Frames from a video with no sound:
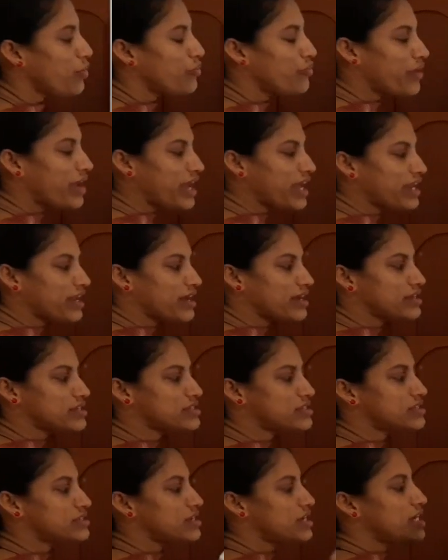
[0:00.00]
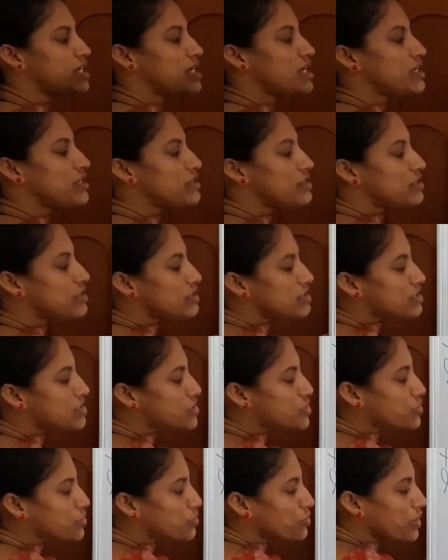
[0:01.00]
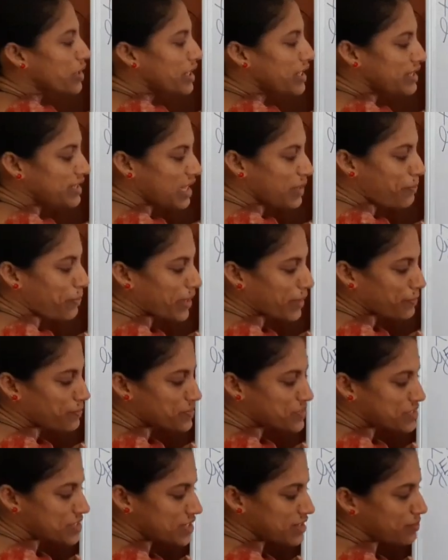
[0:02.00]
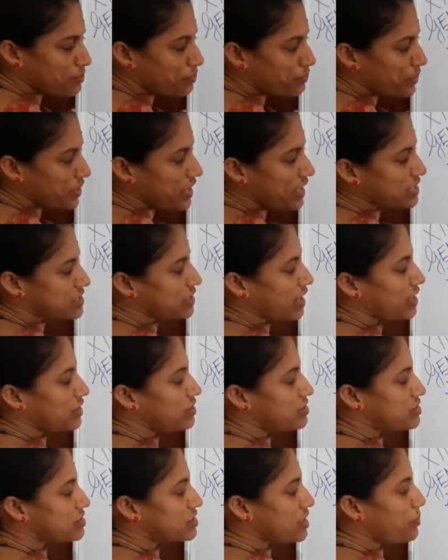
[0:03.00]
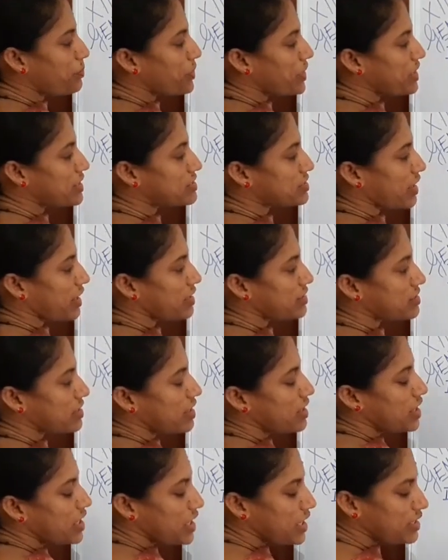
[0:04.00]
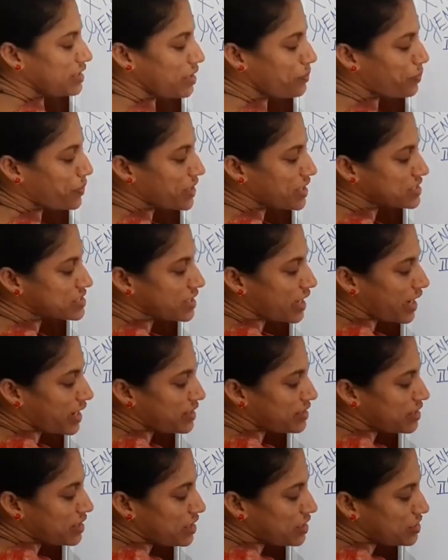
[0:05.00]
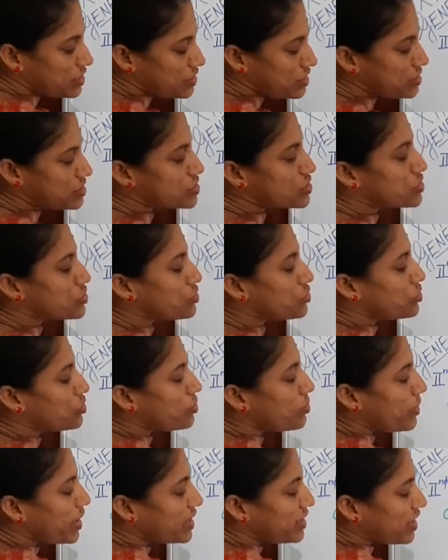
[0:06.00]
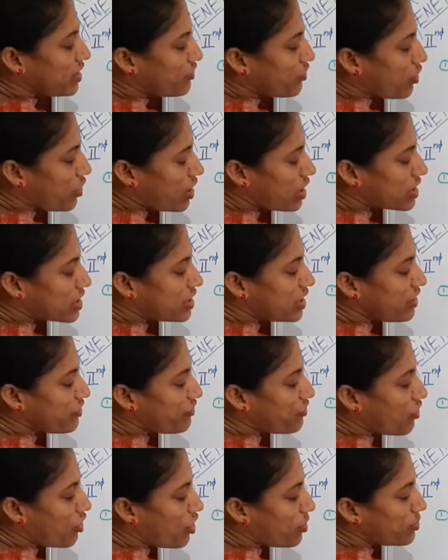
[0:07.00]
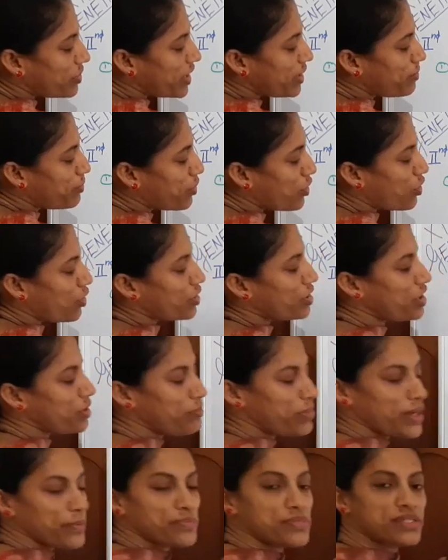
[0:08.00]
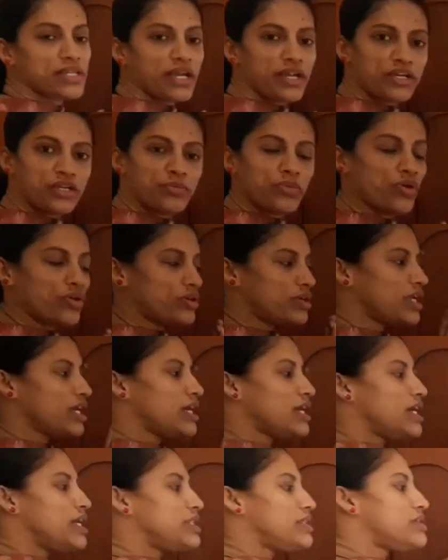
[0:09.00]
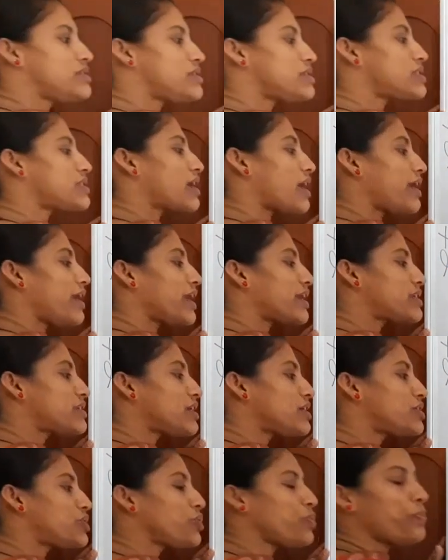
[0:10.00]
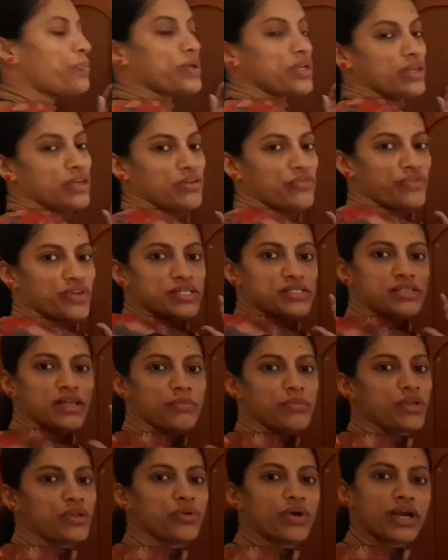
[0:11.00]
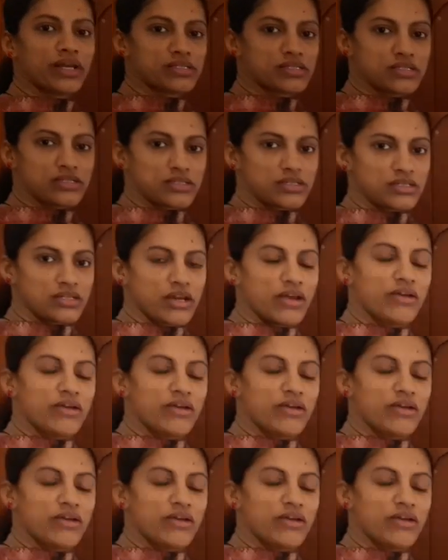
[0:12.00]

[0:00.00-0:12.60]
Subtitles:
Whereas this two in the P site, this is a P site. In the P site, these two I have already formed a bond, peptide bond. This is connected to previous amino acid.